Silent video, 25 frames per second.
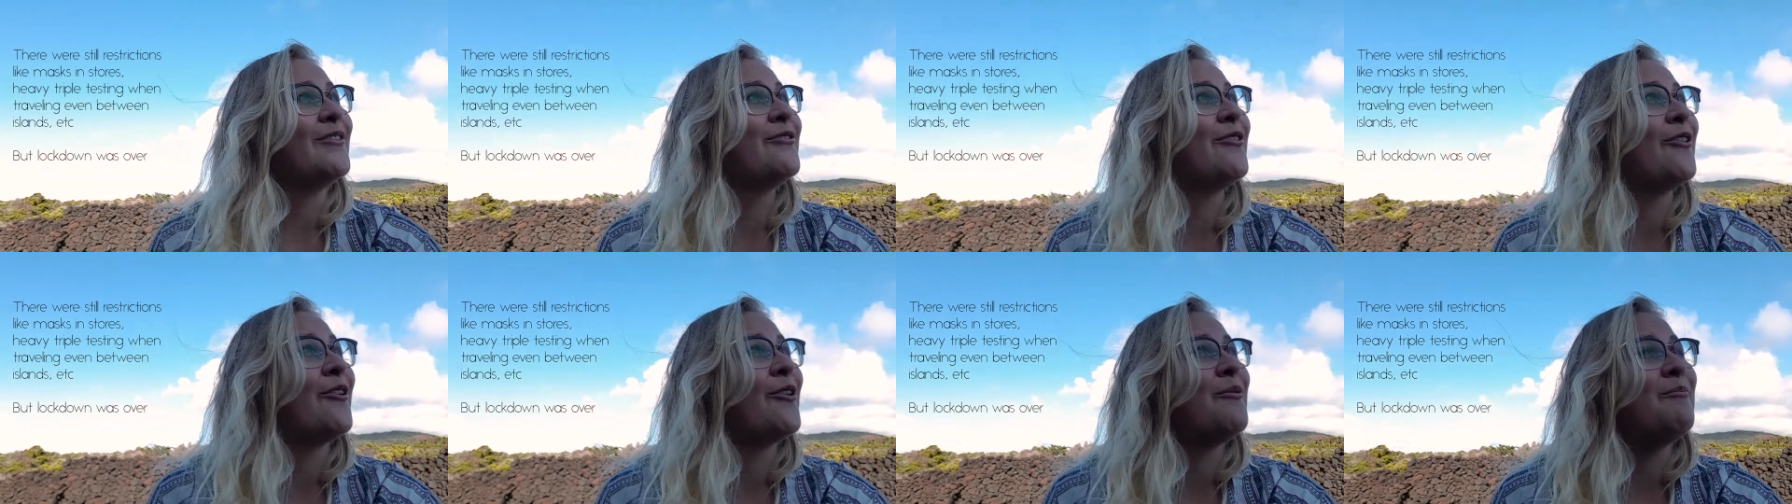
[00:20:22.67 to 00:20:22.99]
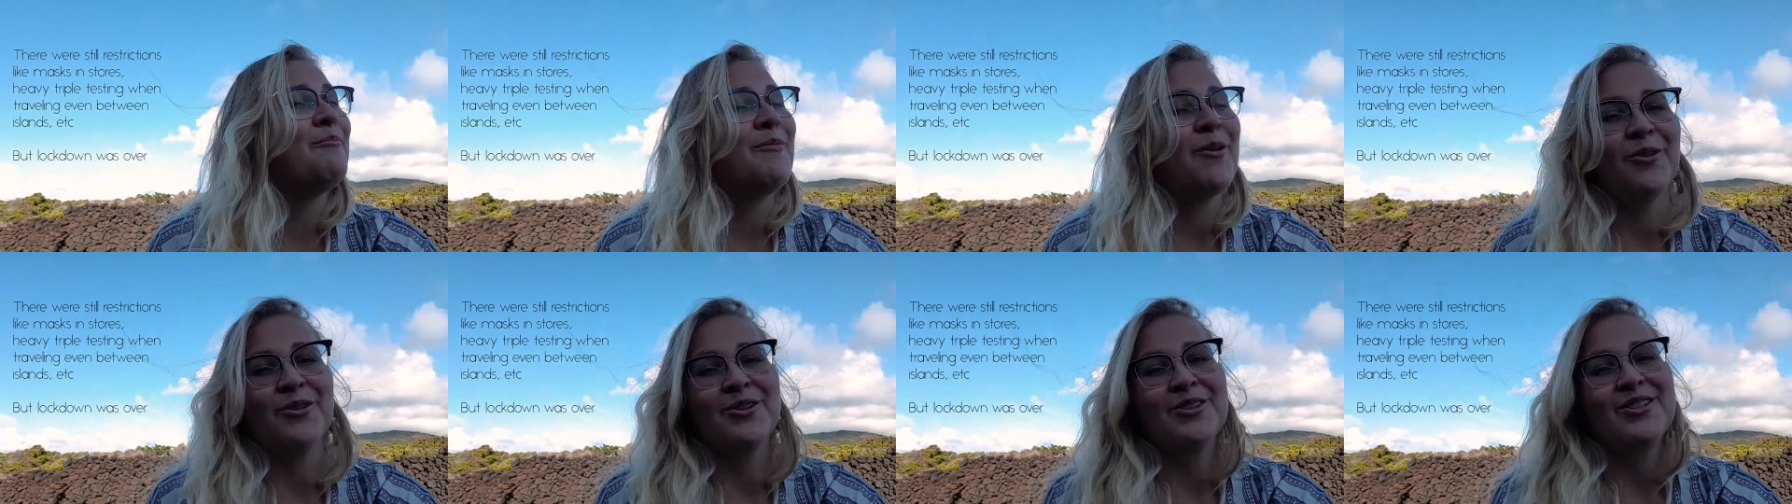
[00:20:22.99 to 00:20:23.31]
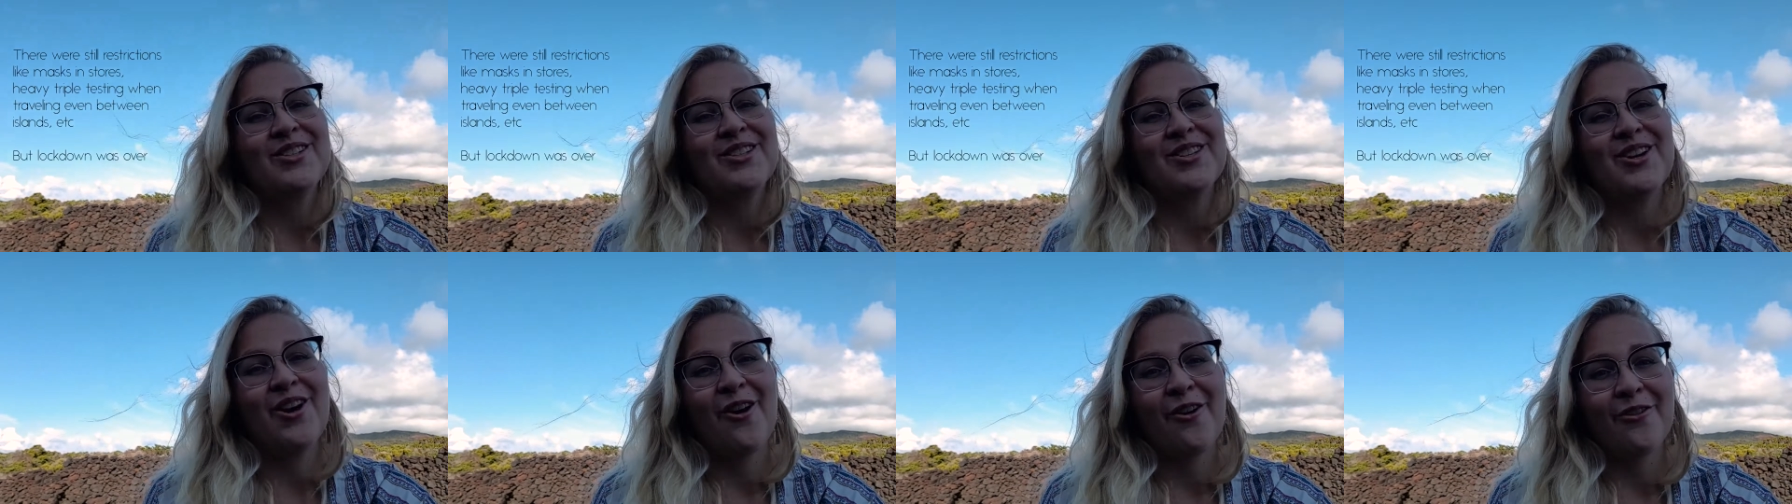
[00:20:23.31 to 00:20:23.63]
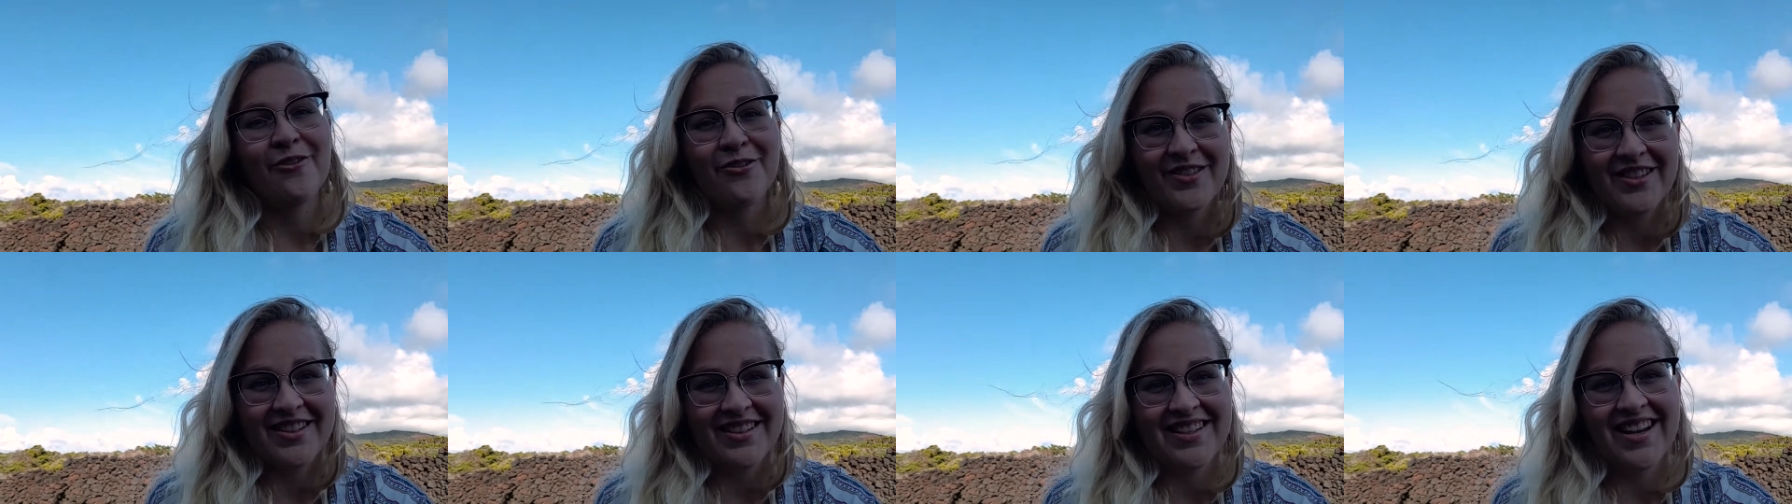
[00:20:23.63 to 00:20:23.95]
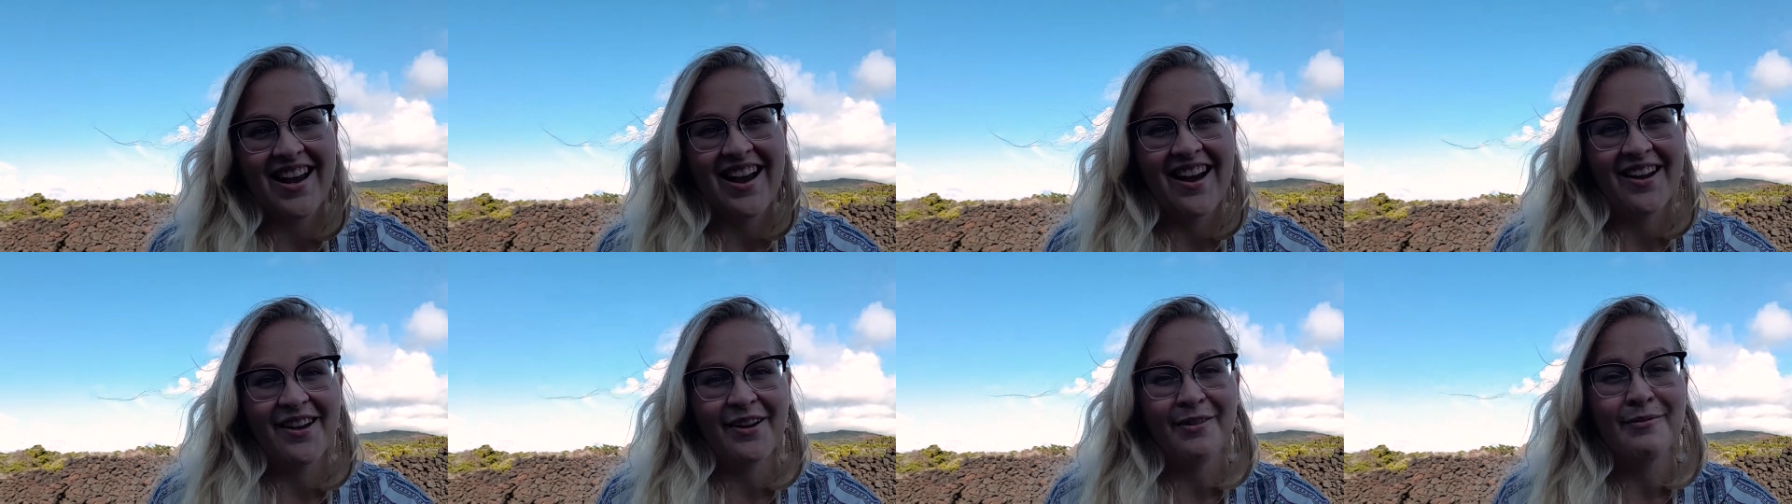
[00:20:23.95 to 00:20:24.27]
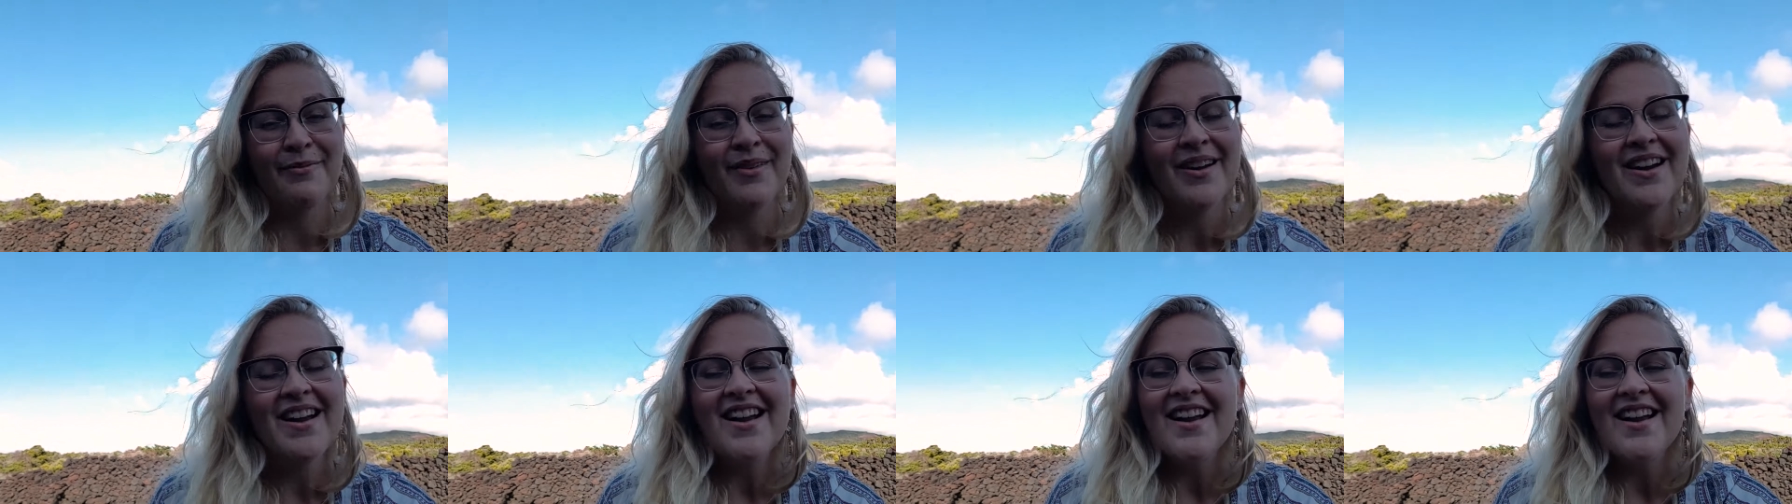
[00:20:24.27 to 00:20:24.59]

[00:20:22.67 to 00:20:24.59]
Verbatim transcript: for most of the time.